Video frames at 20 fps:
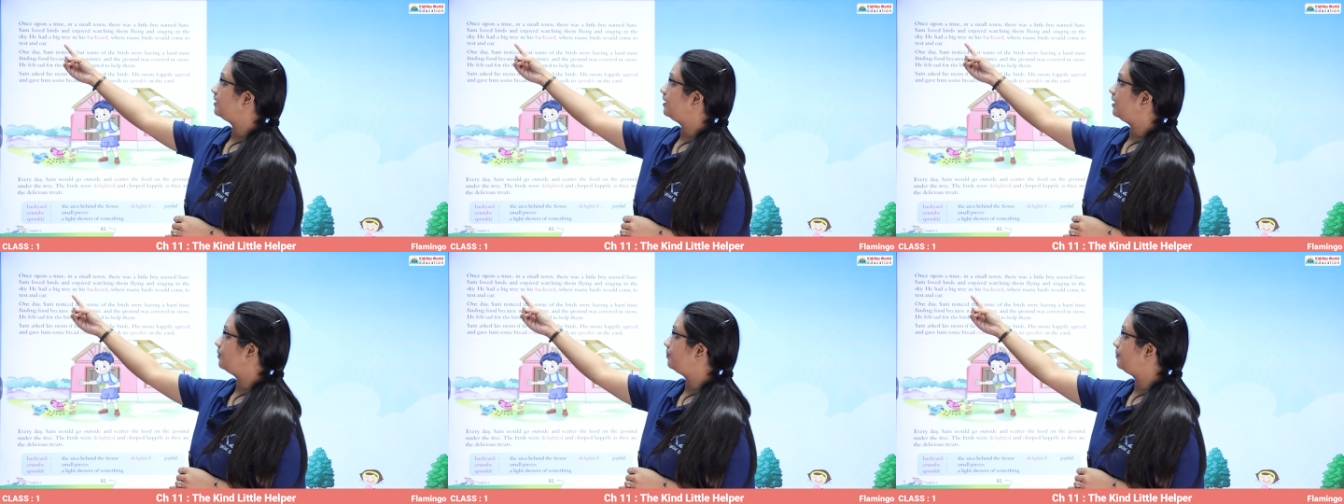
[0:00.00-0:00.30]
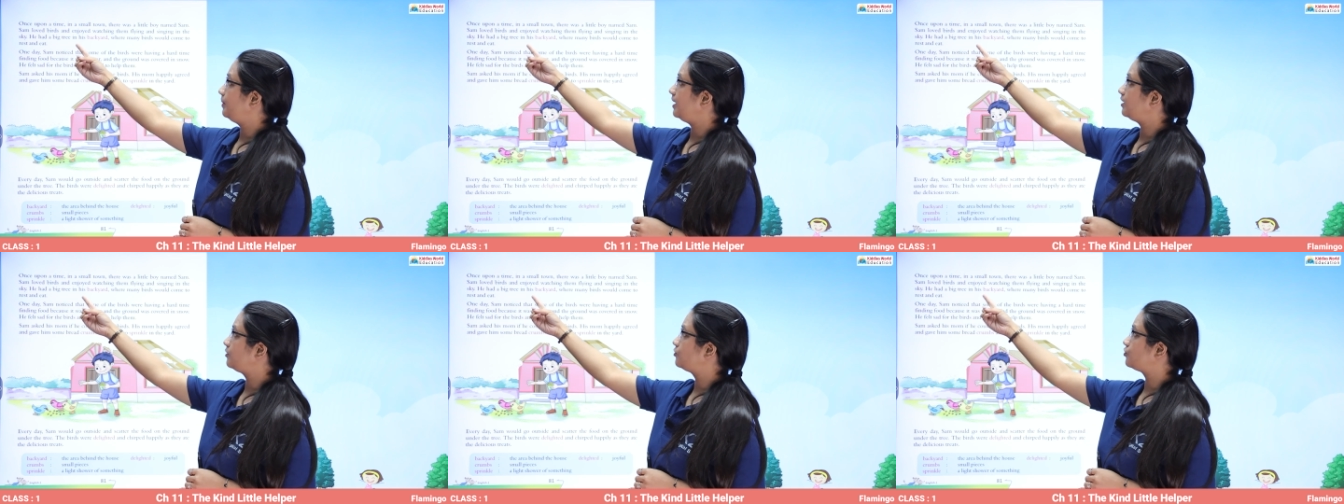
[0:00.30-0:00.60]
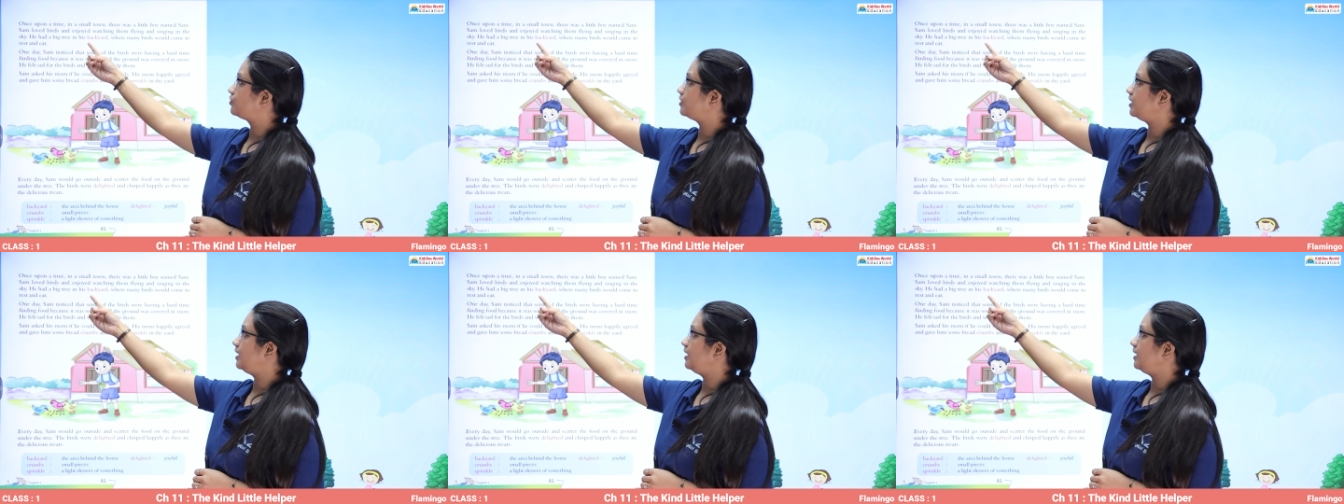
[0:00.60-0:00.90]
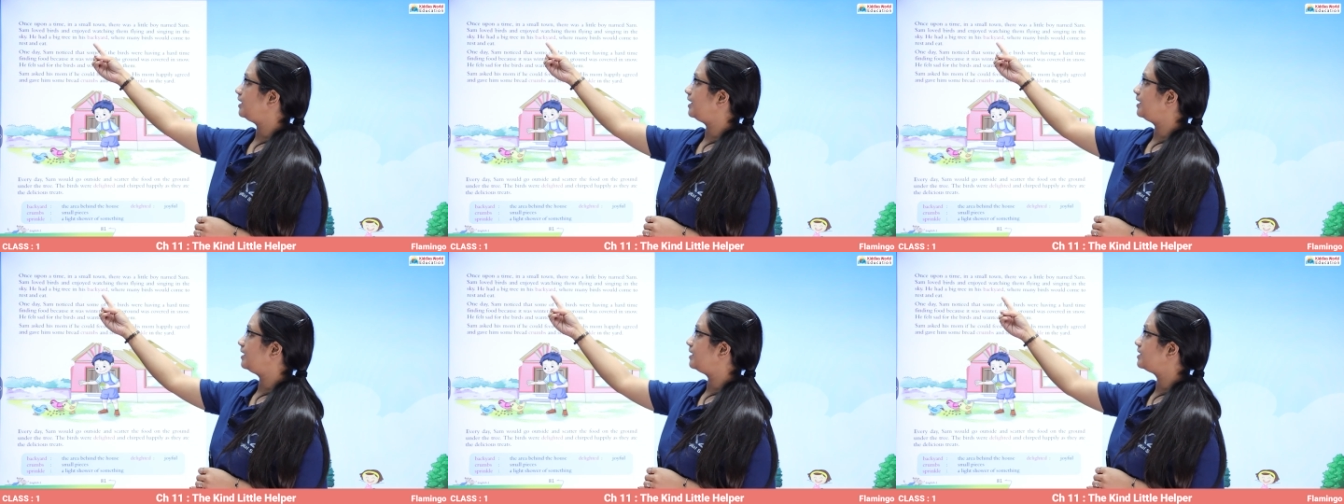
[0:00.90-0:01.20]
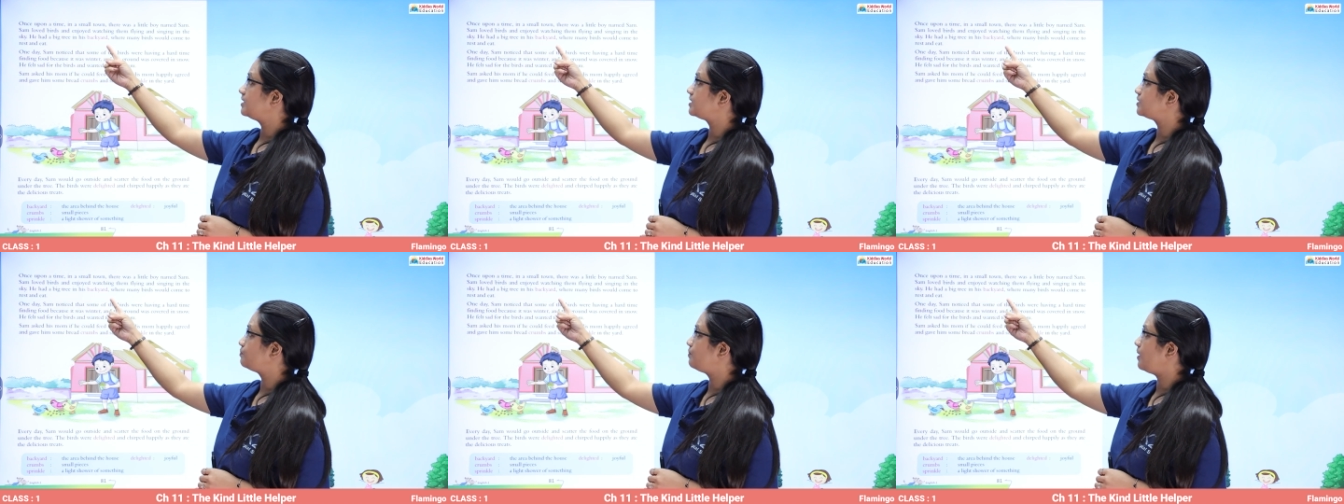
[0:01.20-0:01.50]
a big tree in
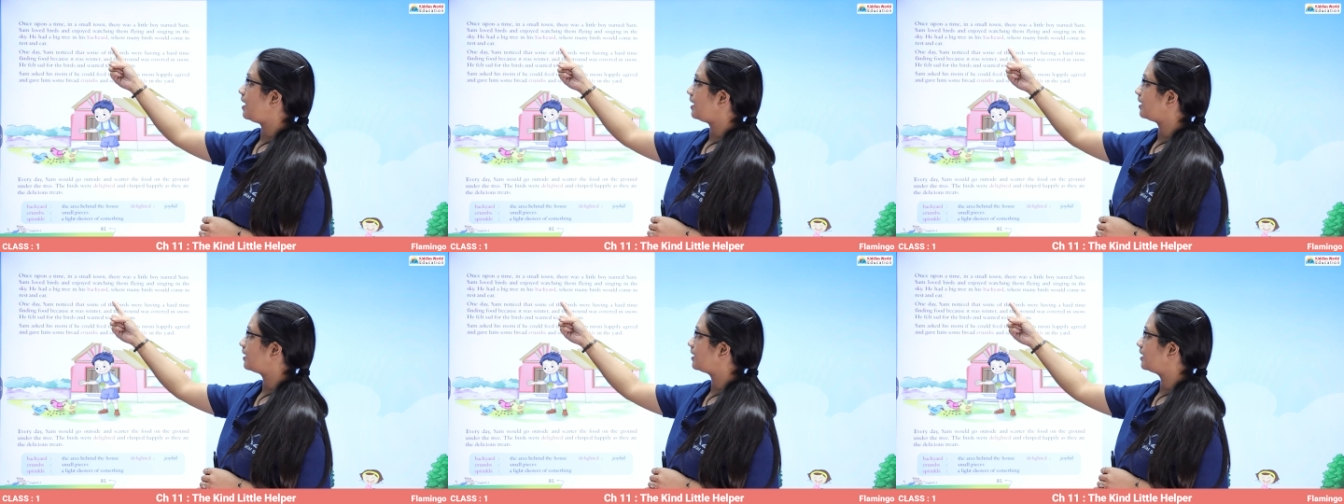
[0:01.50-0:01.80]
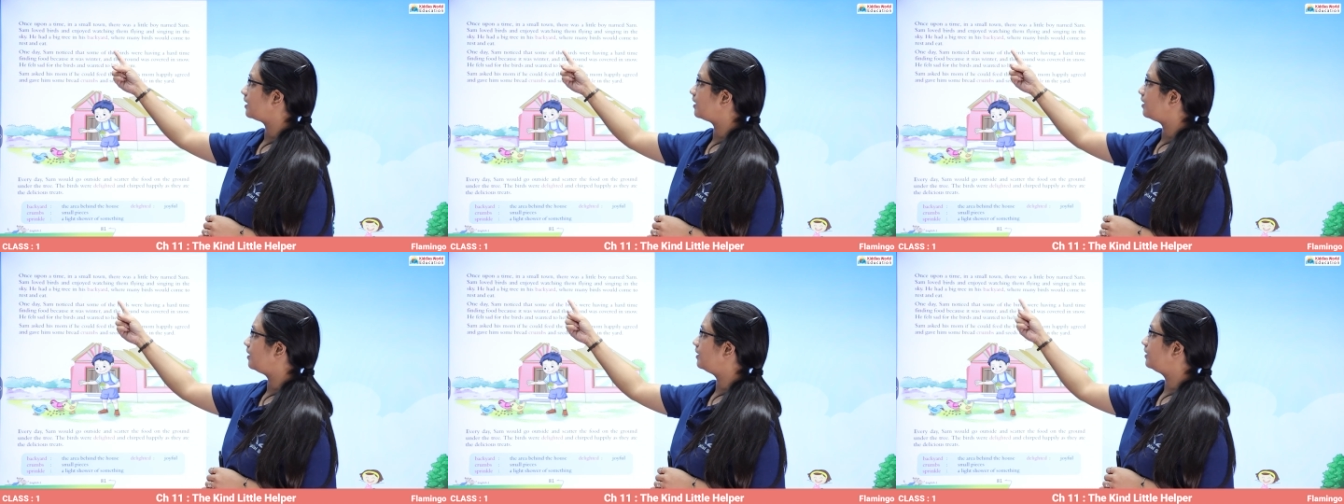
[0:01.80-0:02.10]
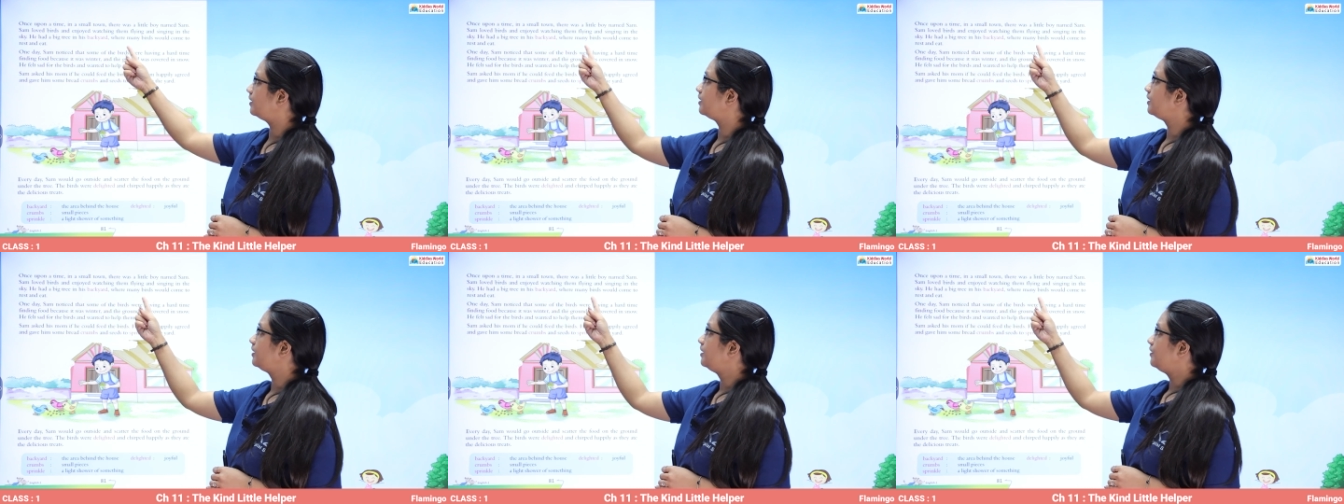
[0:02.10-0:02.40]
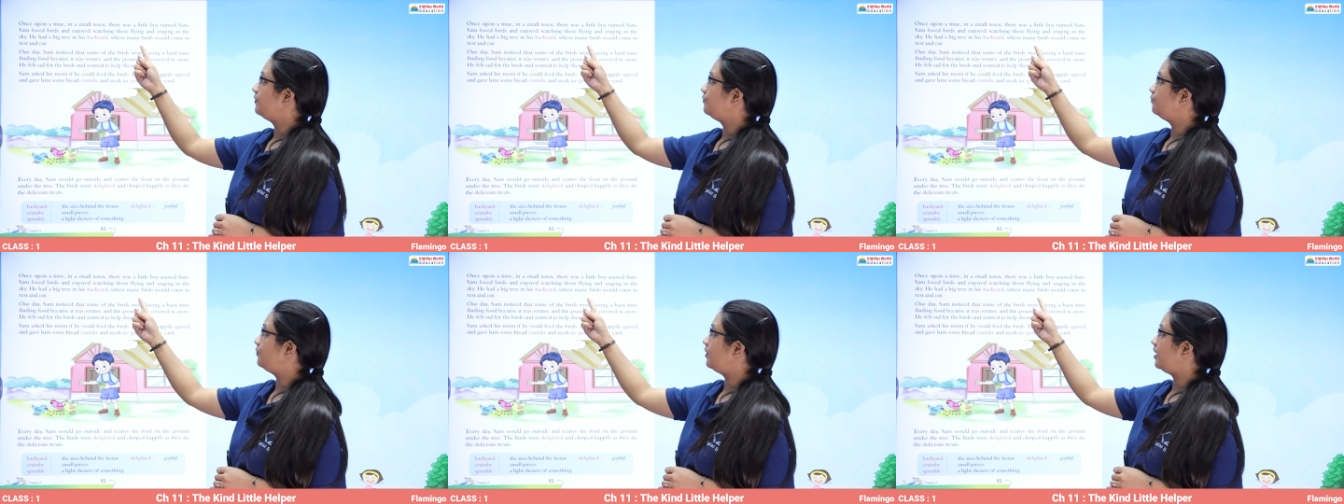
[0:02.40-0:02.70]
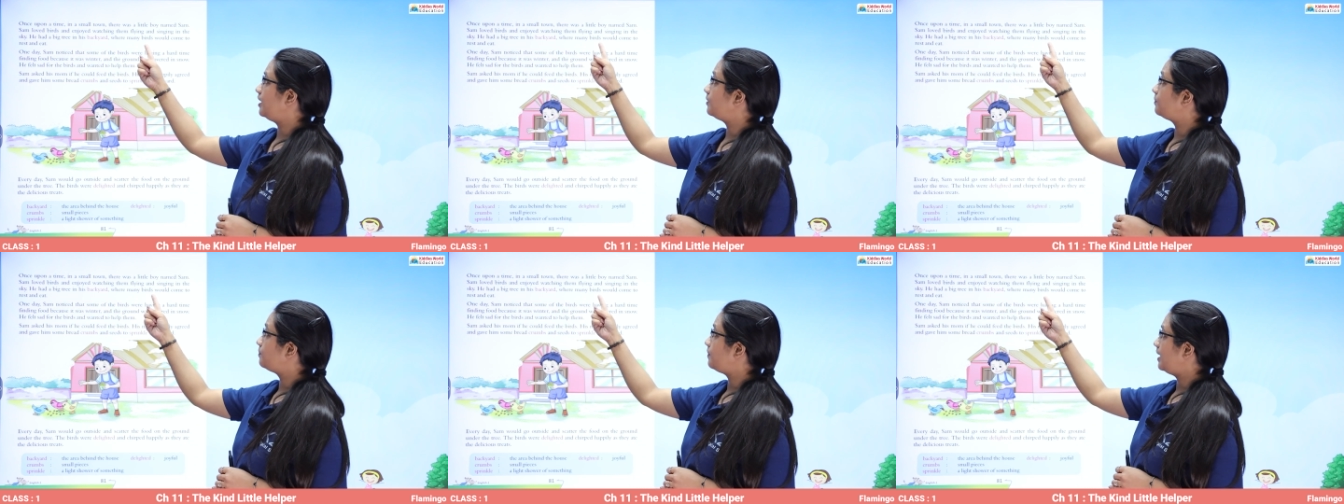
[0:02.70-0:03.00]
his backyard
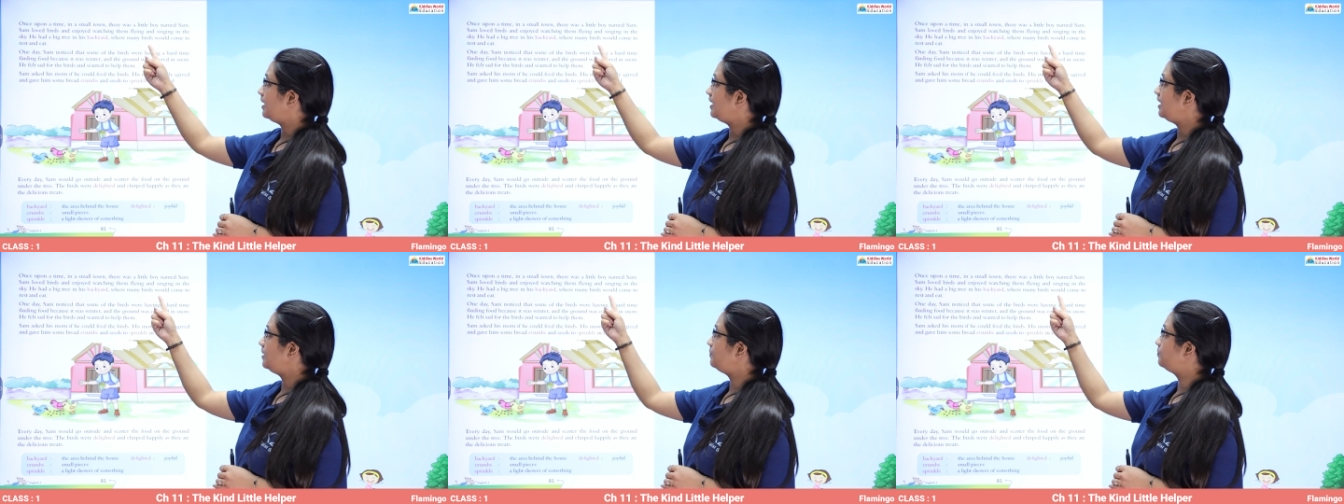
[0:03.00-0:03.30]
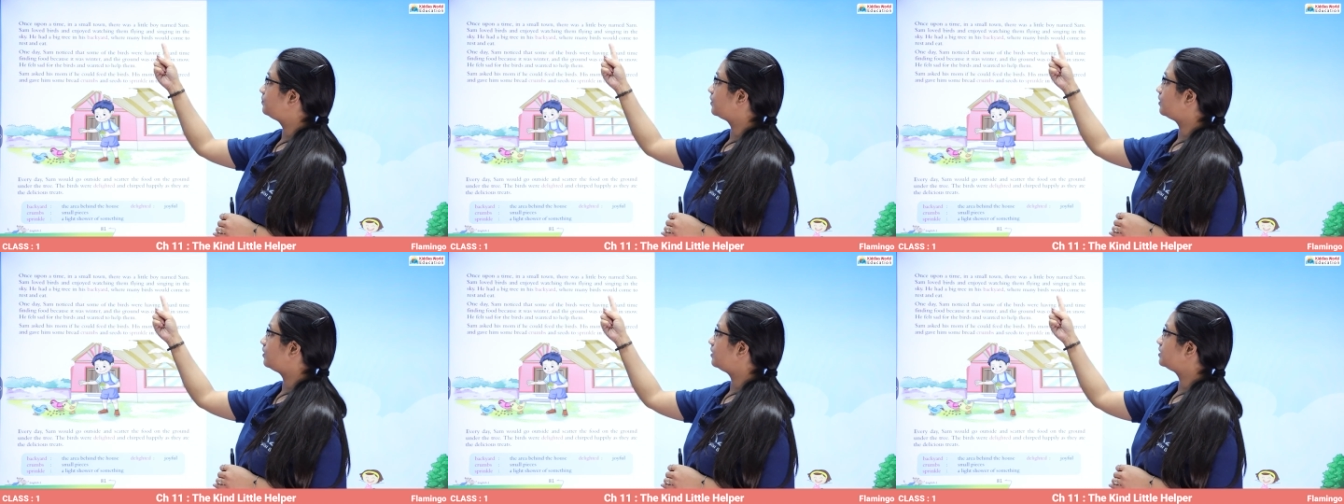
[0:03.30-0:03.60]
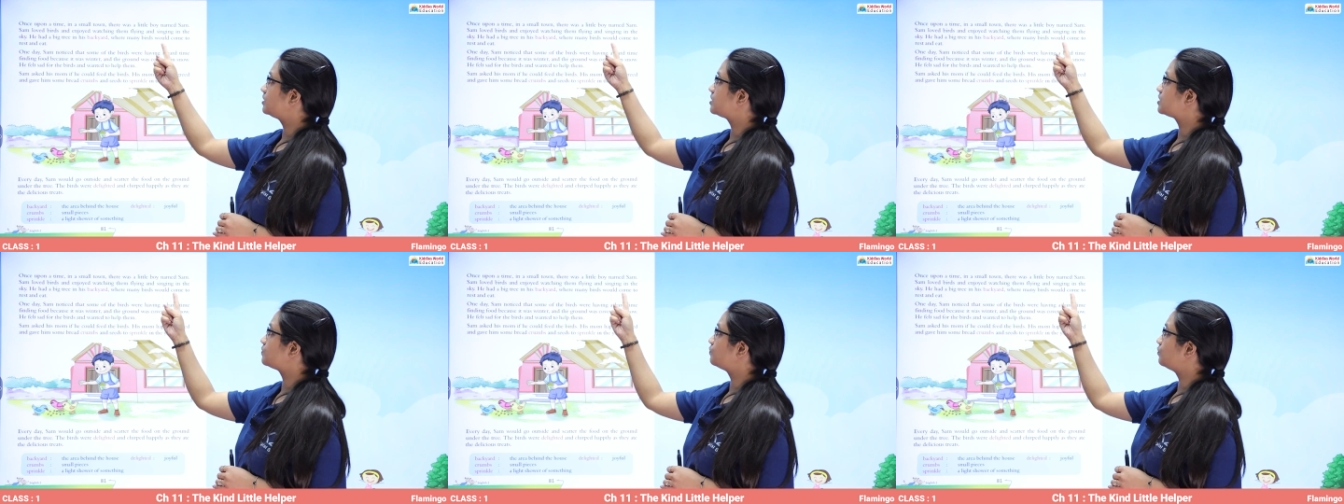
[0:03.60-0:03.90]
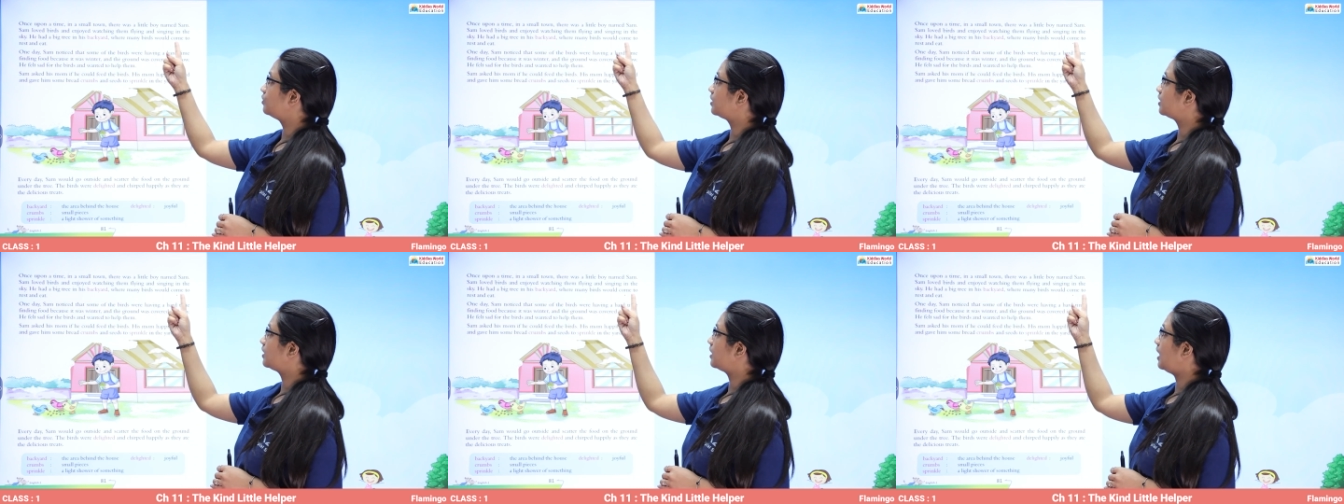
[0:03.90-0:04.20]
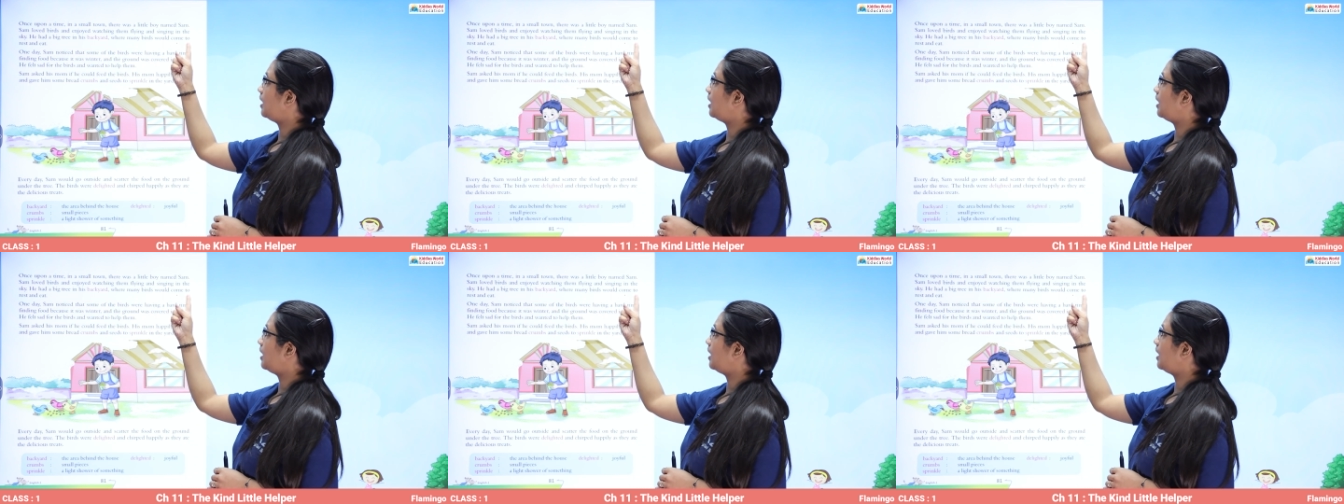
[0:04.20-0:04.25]
where many birds would